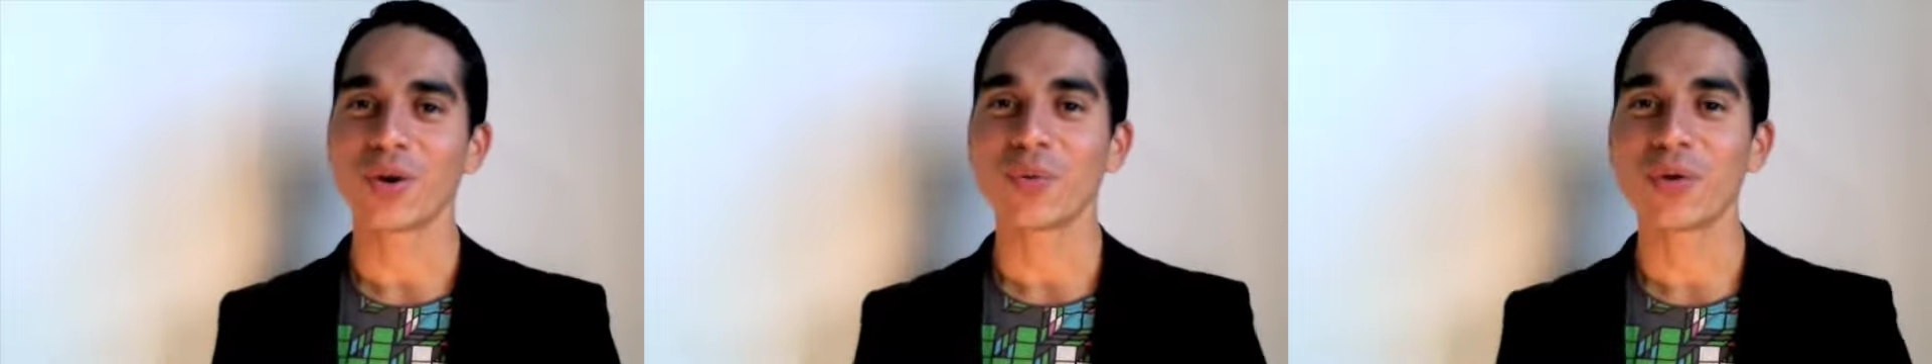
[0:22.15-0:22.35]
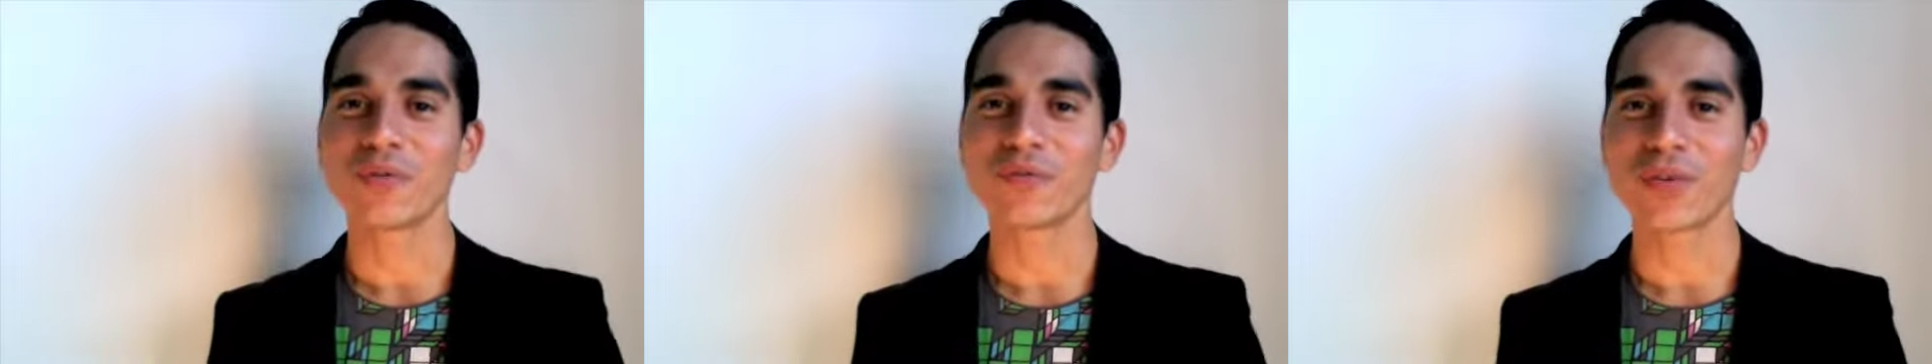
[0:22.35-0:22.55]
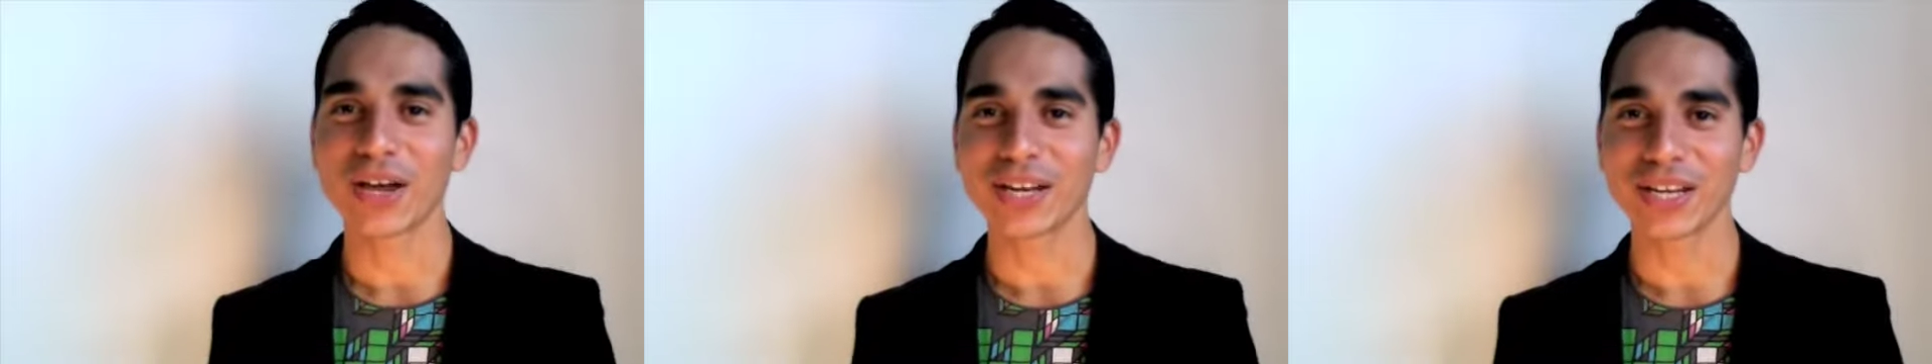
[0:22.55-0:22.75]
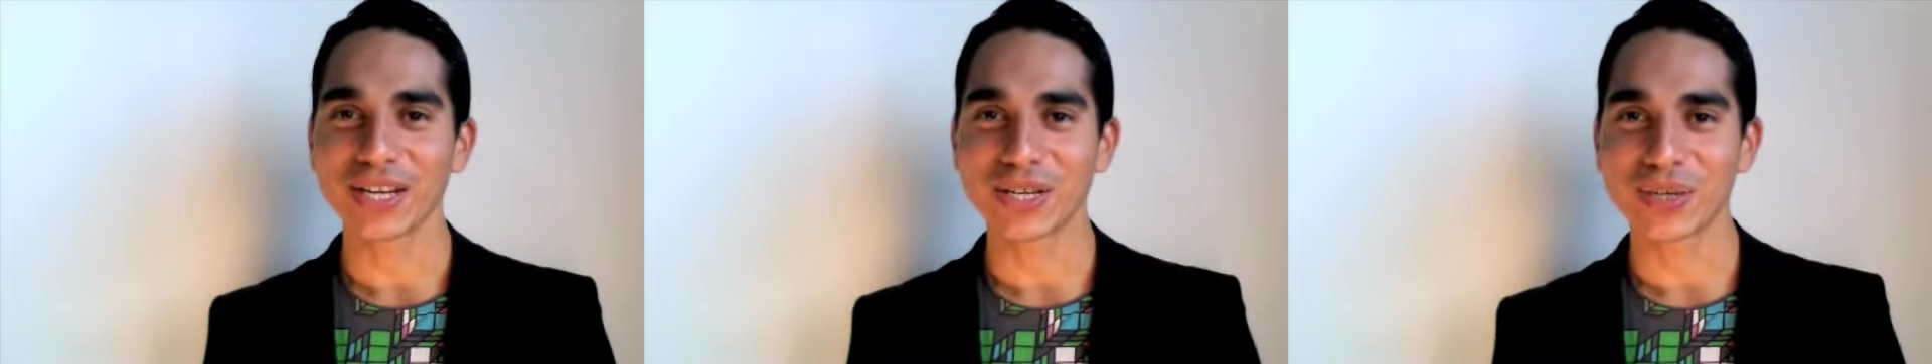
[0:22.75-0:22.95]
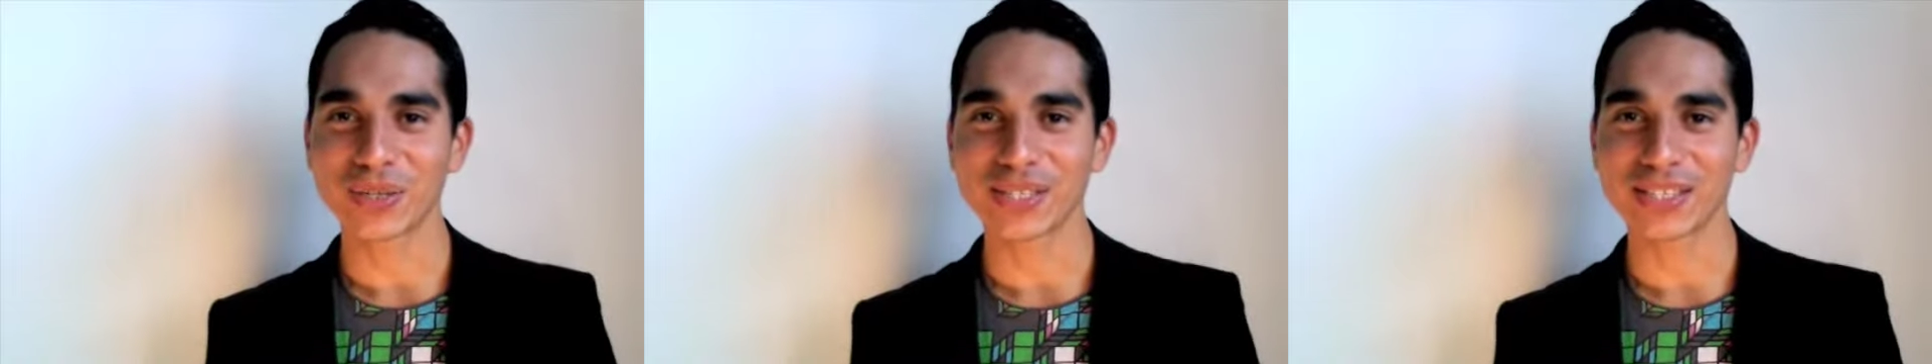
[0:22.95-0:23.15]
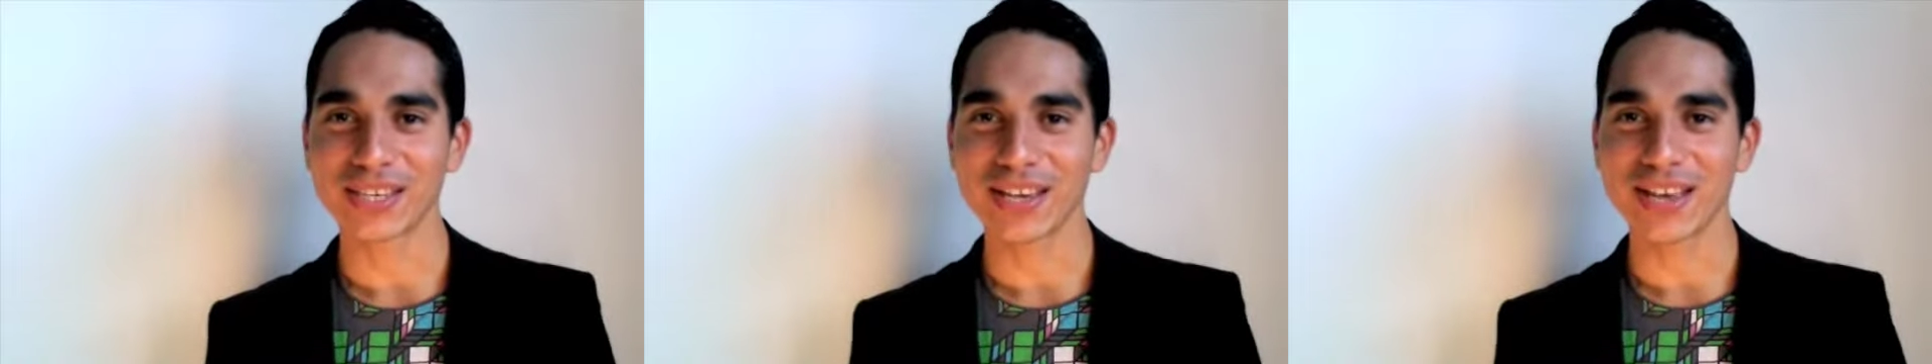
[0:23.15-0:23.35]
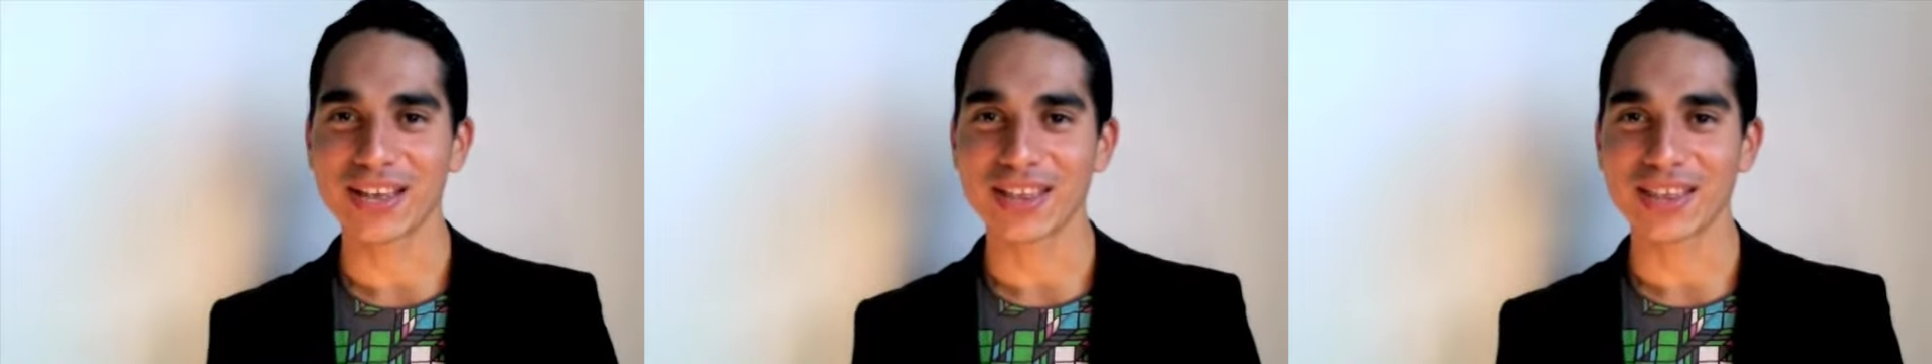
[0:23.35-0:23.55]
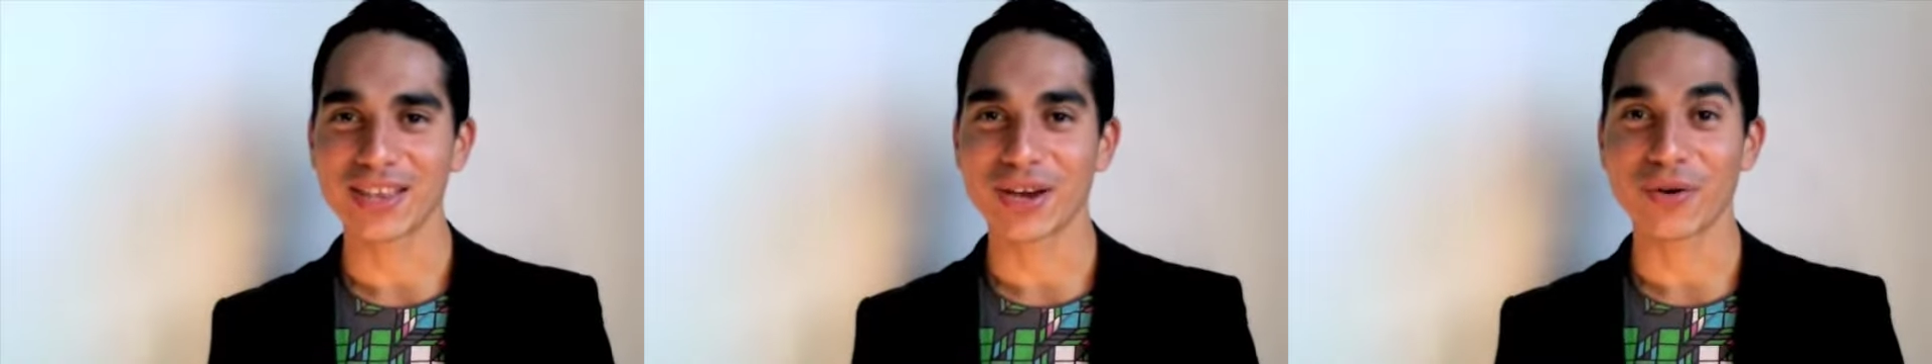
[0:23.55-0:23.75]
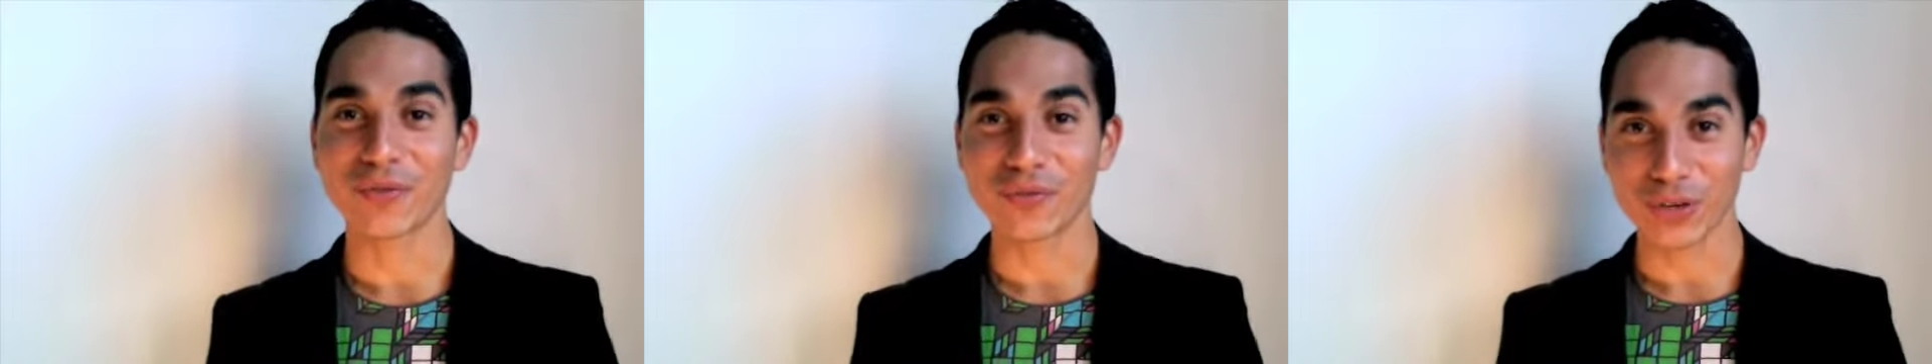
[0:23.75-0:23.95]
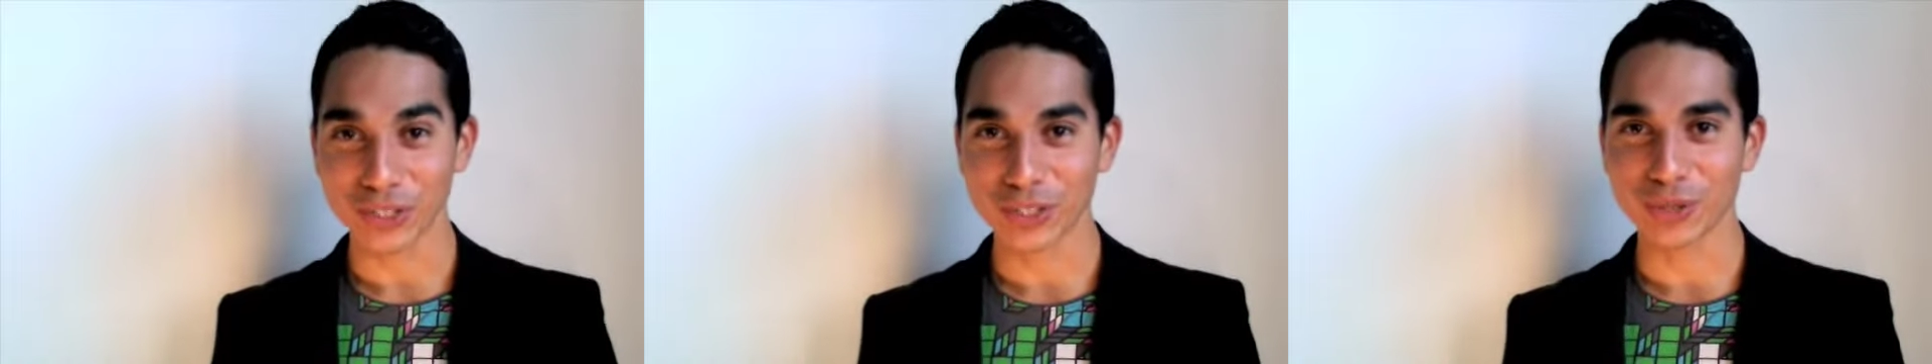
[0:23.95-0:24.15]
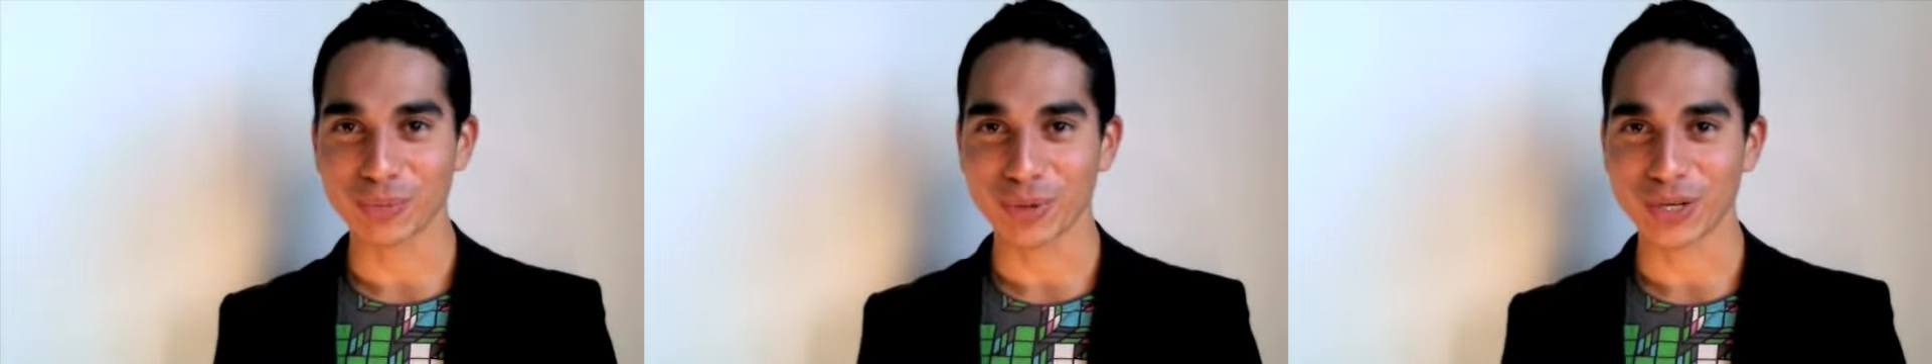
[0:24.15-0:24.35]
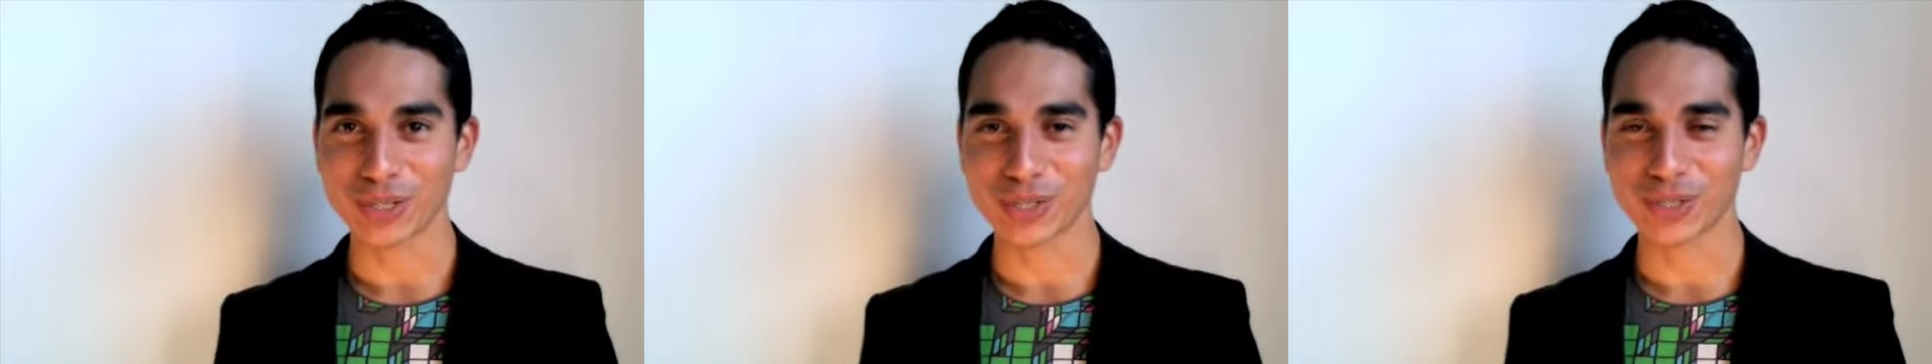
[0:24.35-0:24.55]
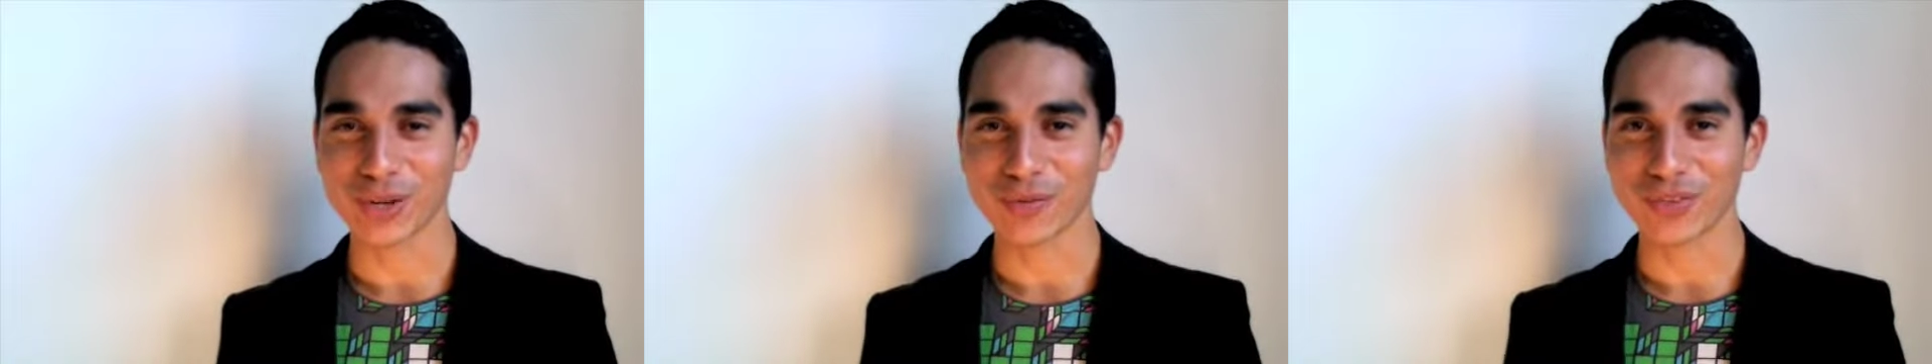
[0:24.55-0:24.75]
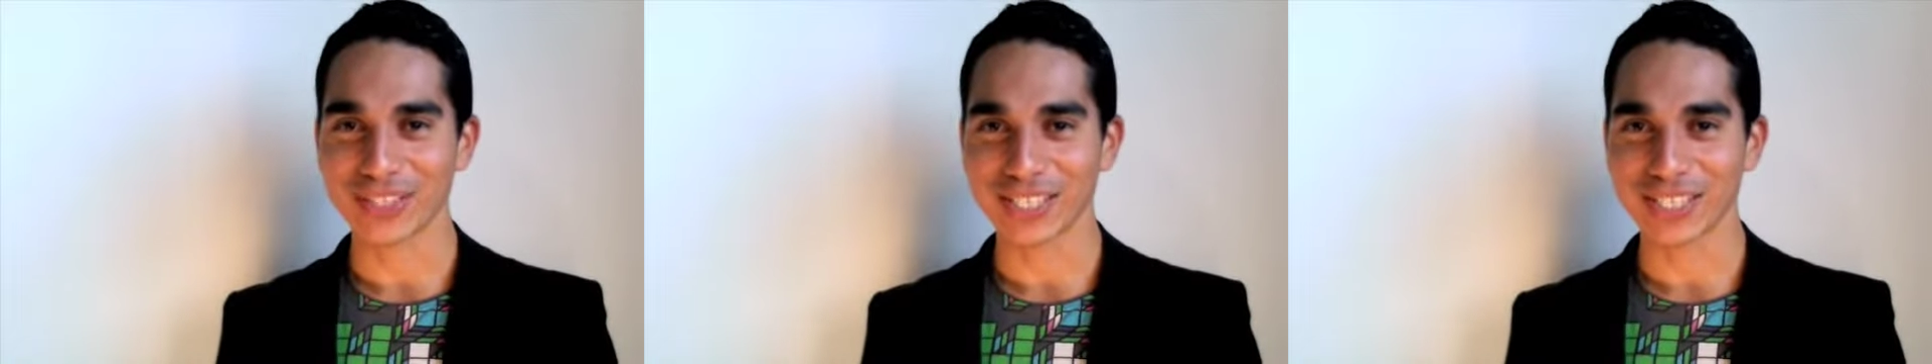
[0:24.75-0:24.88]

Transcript: we finally could see the official pictures of the